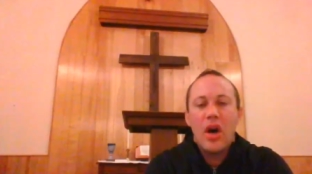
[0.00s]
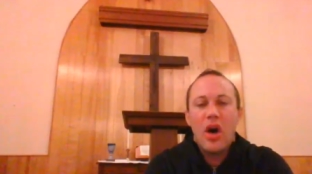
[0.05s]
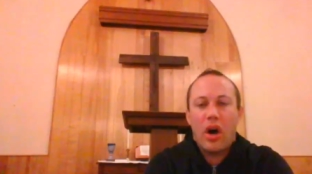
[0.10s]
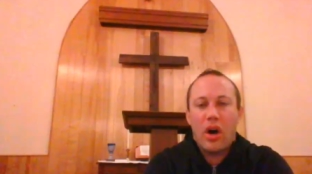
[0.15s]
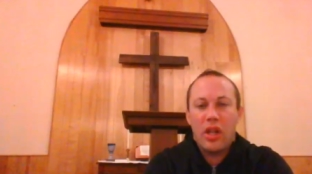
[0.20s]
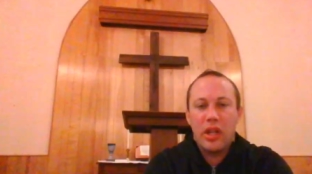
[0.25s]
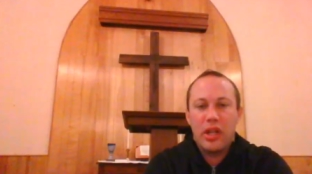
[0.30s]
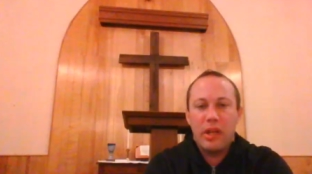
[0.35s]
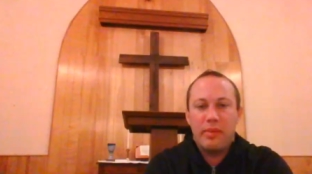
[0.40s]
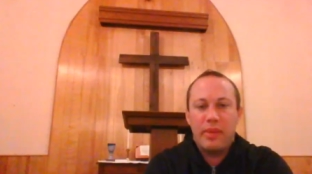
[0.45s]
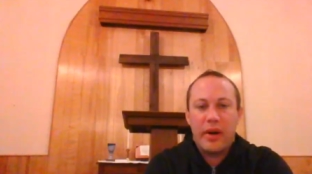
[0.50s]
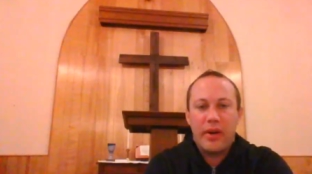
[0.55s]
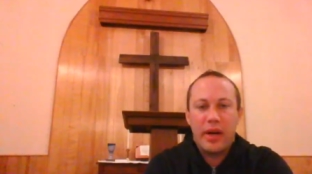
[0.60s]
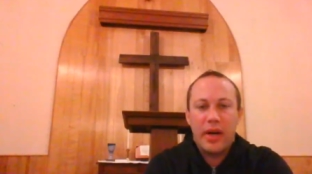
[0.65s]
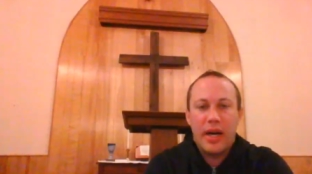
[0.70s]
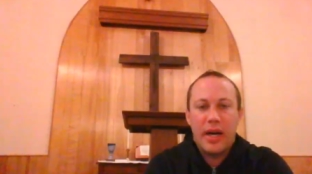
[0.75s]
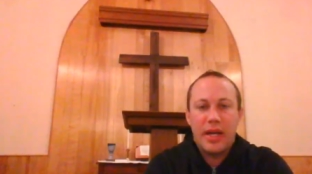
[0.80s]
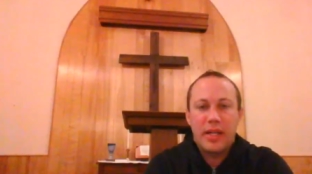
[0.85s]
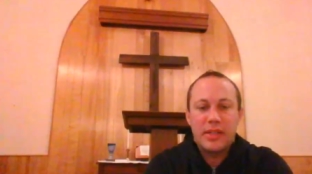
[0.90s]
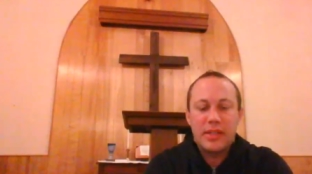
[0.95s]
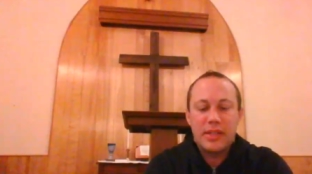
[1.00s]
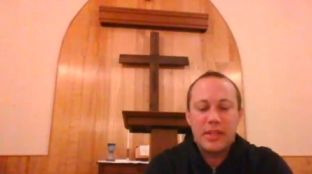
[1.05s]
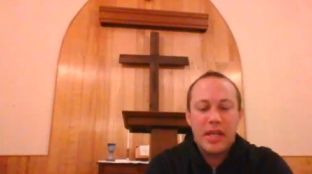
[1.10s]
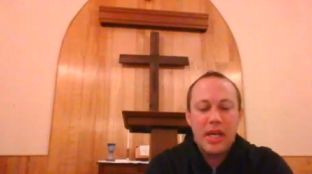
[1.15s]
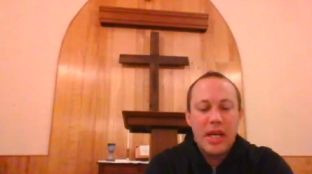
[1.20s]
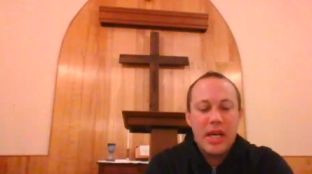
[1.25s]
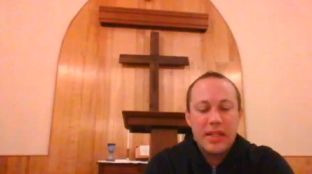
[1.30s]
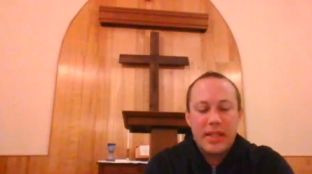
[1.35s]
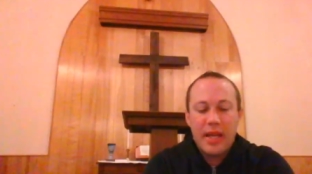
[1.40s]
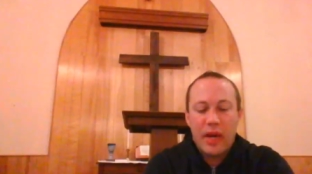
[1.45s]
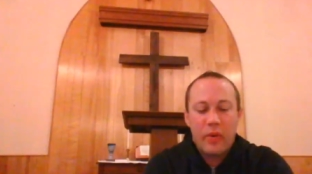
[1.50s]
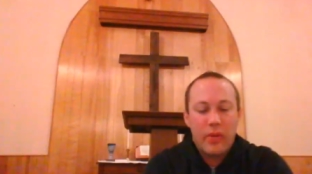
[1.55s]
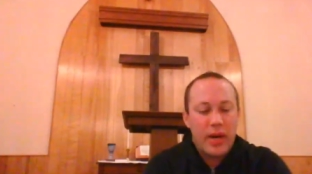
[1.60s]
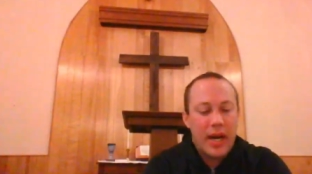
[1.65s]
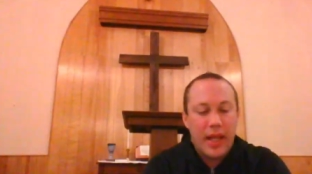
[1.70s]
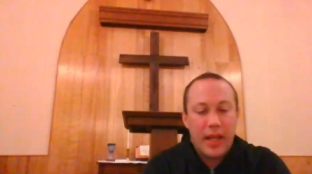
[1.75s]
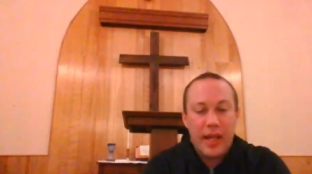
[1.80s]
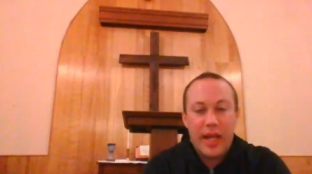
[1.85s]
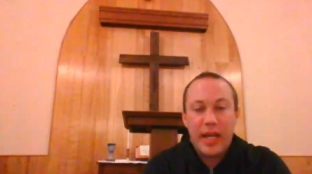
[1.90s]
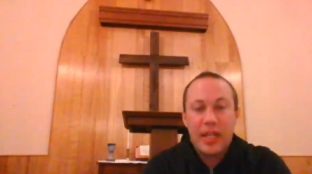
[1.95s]
all about us that we're
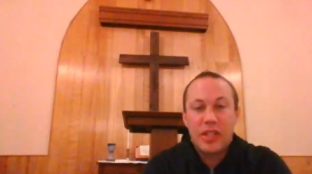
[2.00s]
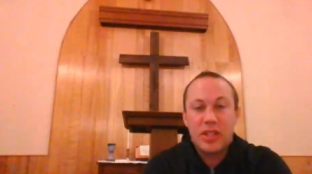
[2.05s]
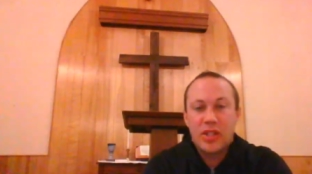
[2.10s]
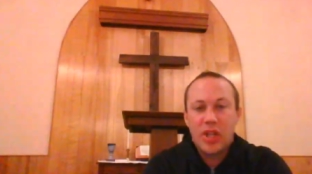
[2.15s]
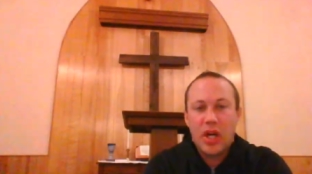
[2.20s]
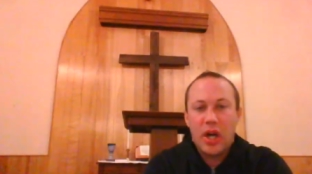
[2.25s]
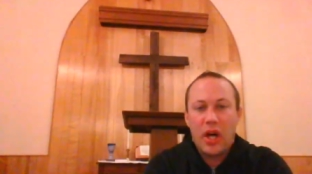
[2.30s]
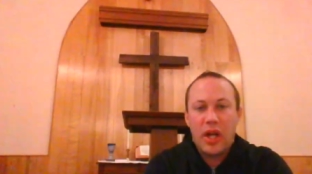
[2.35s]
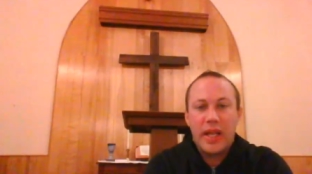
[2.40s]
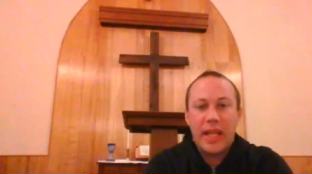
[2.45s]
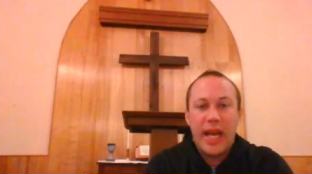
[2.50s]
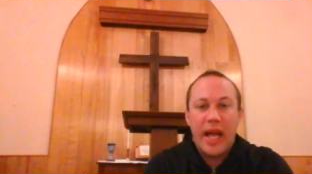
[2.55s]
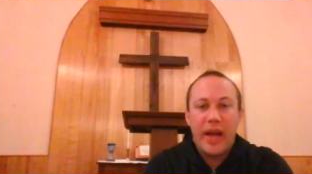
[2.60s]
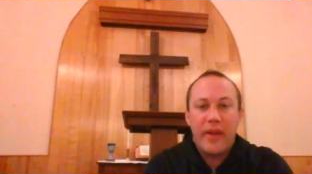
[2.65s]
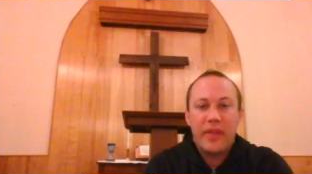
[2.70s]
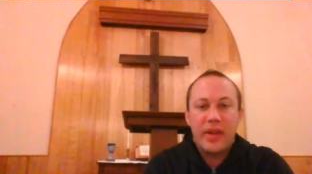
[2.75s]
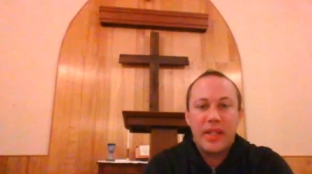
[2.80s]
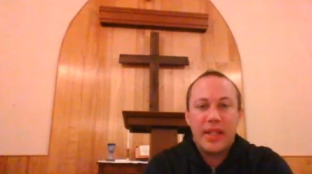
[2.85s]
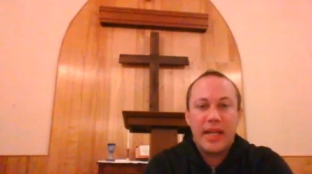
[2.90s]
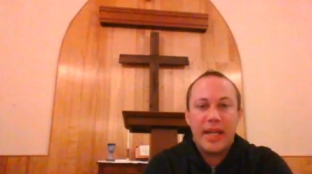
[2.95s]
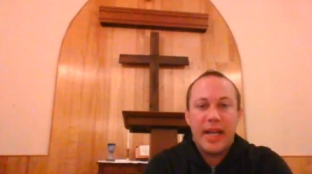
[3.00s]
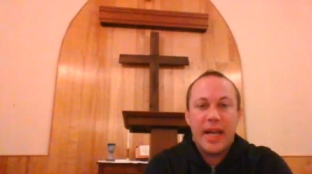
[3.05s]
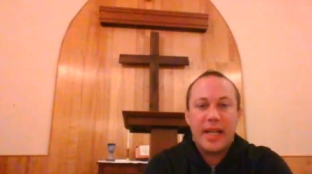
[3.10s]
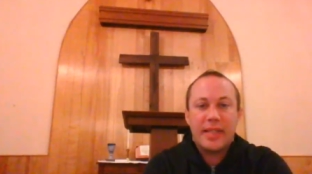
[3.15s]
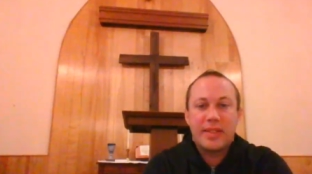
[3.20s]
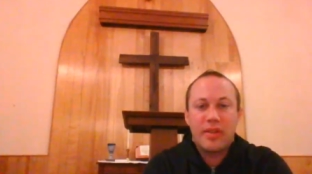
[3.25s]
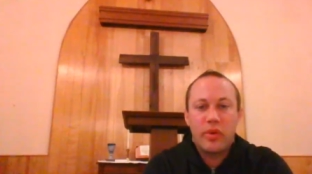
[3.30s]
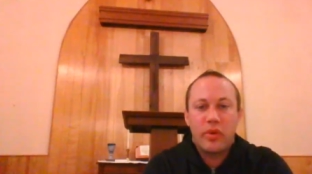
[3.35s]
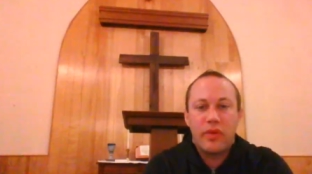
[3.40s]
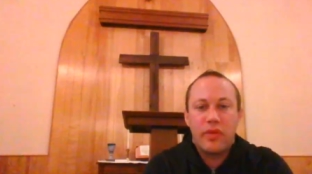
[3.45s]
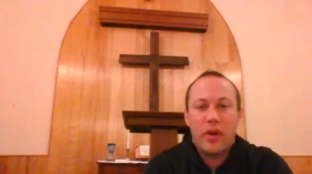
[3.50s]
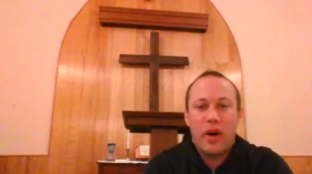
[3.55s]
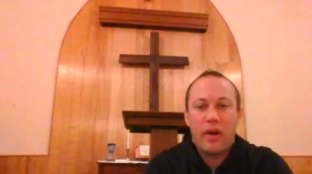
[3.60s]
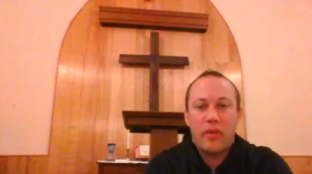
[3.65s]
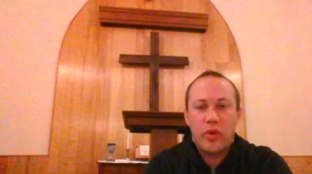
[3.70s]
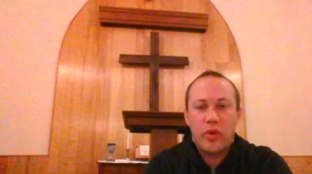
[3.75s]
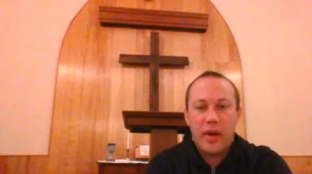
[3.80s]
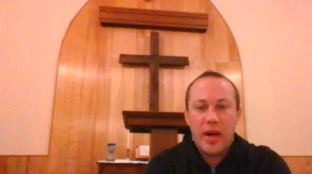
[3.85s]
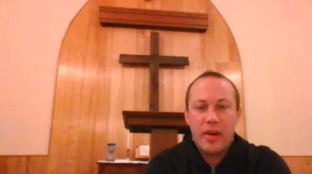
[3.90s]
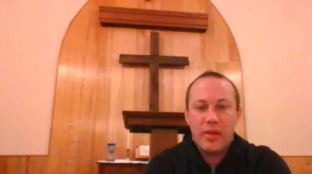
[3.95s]
not like saul that everything has to
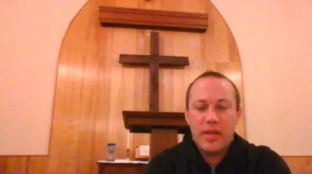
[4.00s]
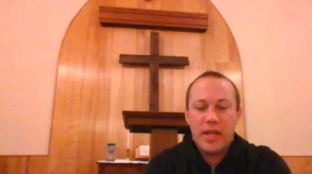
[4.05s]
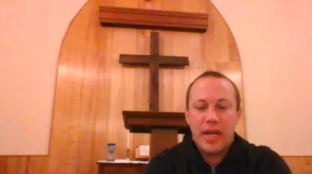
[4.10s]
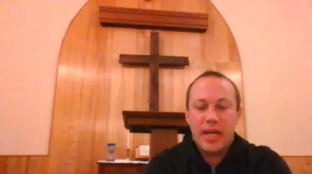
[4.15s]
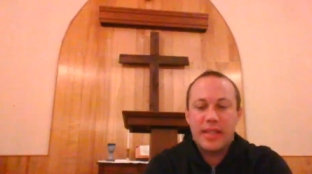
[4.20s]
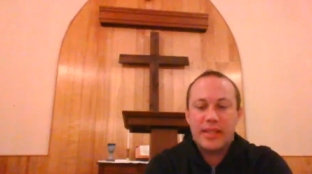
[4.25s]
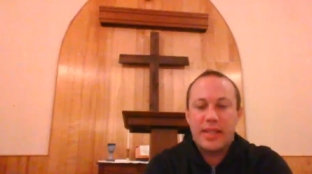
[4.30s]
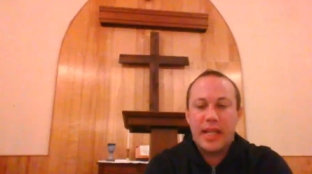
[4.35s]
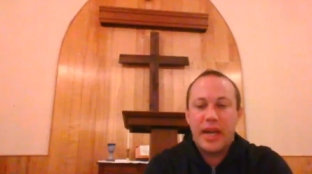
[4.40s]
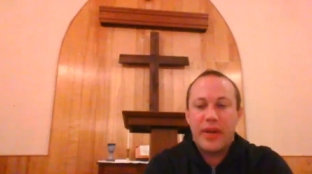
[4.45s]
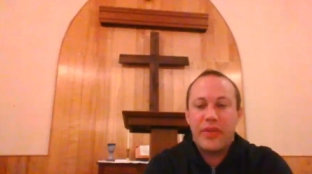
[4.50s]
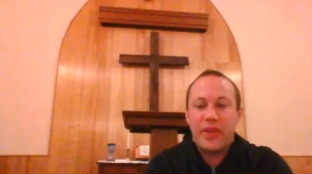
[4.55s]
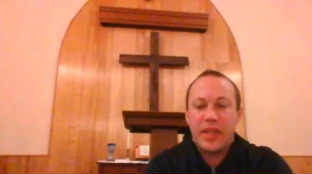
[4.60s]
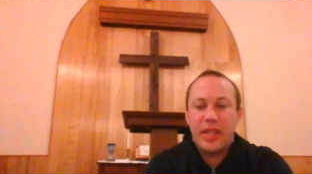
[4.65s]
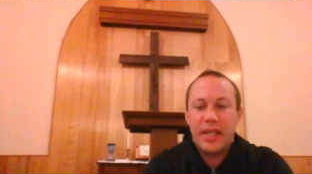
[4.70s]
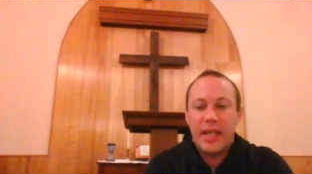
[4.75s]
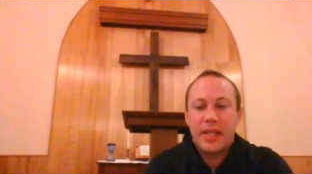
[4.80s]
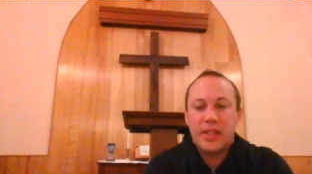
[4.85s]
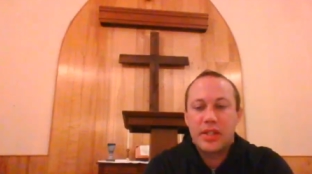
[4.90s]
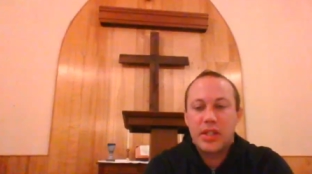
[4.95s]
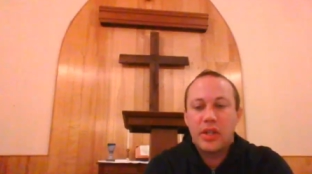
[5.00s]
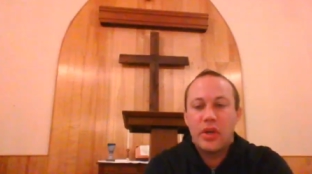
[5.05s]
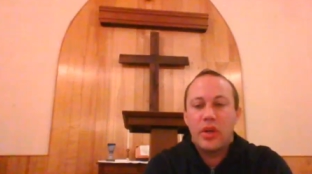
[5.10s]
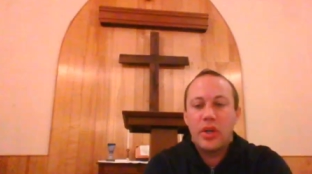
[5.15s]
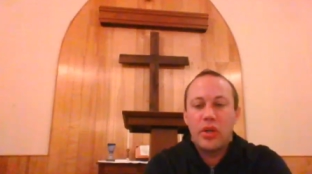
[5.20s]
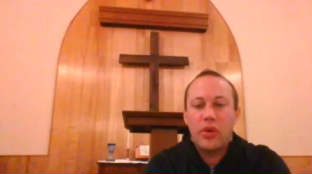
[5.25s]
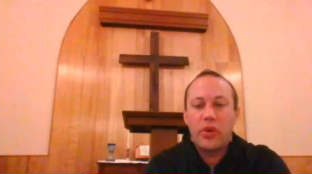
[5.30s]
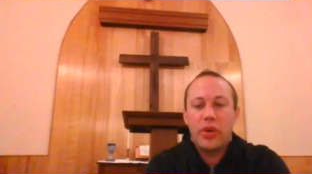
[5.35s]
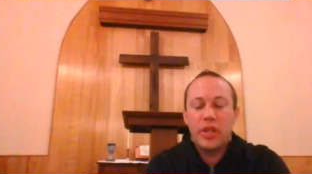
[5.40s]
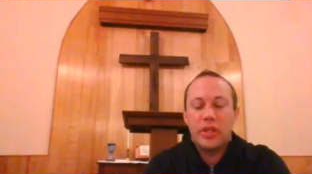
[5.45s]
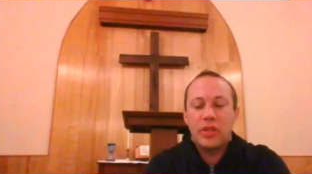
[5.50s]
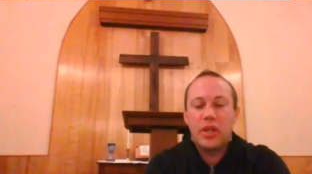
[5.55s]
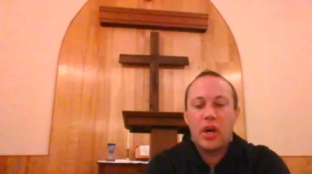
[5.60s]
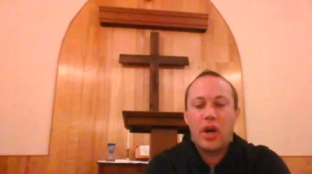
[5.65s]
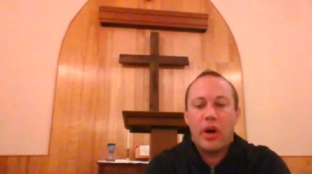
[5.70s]
revolve around us that everything has to go according to